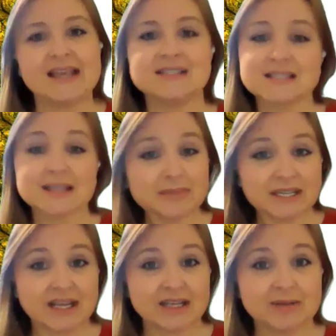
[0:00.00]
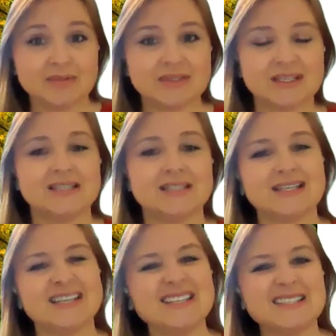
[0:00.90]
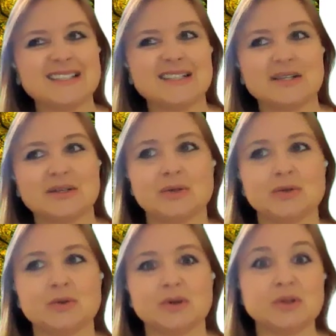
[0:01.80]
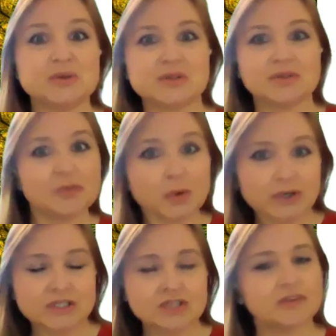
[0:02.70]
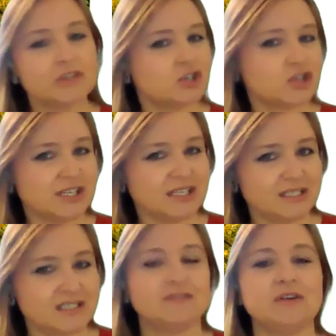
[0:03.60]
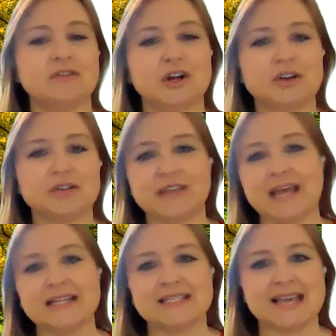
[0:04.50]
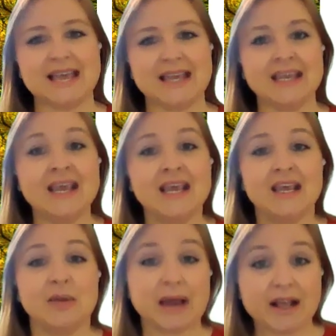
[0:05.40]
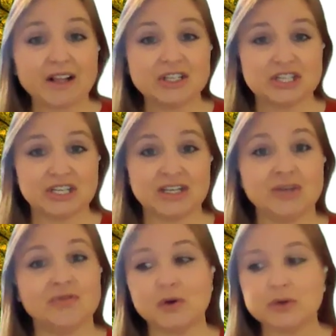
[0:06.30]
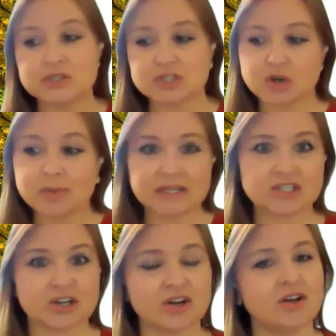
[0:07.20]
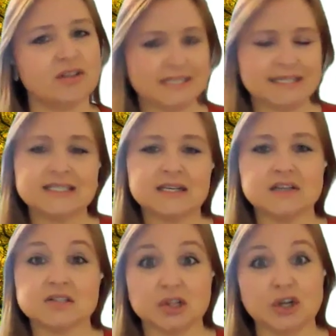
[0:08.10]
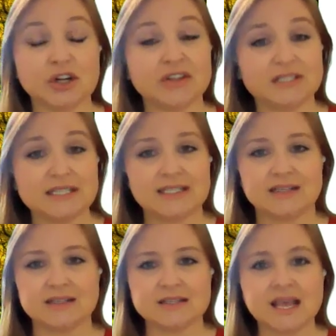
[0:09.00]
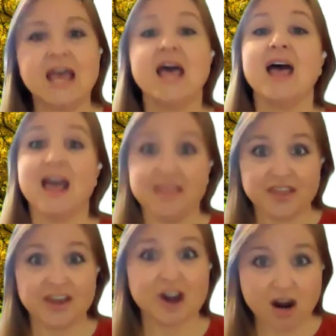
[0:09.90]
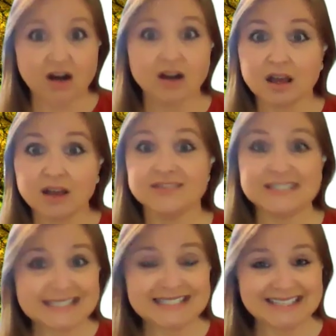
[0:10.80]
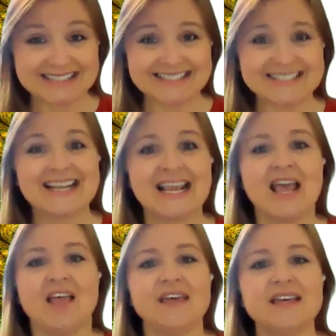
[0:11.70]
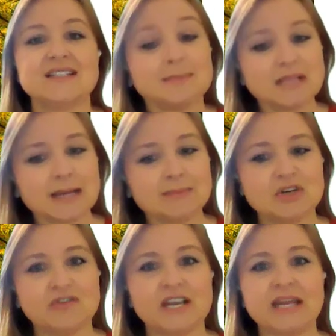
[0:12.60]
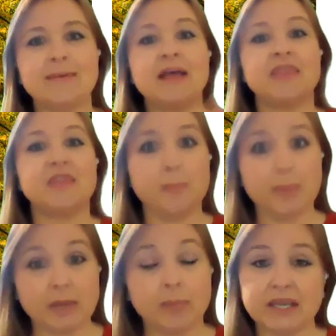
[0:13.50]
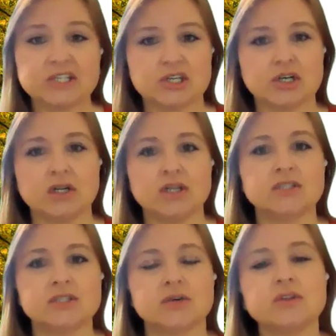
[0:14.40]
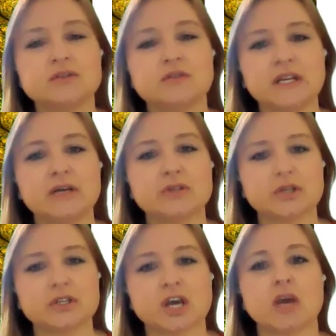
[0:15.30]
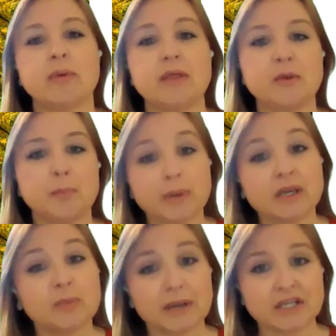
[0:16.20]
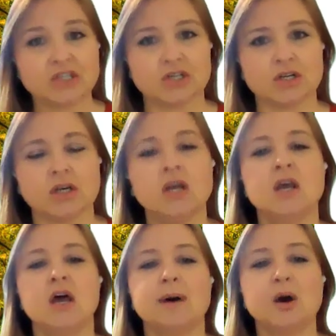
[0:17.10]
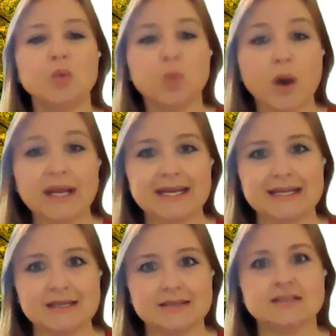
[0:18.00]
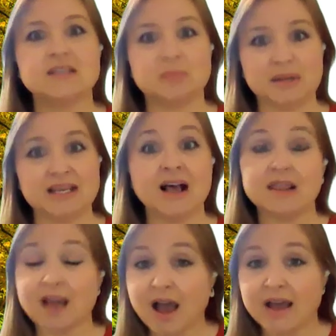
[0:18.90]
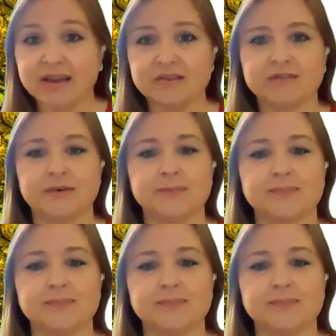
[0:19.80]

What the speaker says: And sometimes it's easy to lose the forest for the trees, if you've heard of that saying. In biology, you focus so much on all the details and learning the details, and there are a lot of details, that sometimes you forget about the big picture. And so this video is going to talk about the big picture, about what it is to be alive.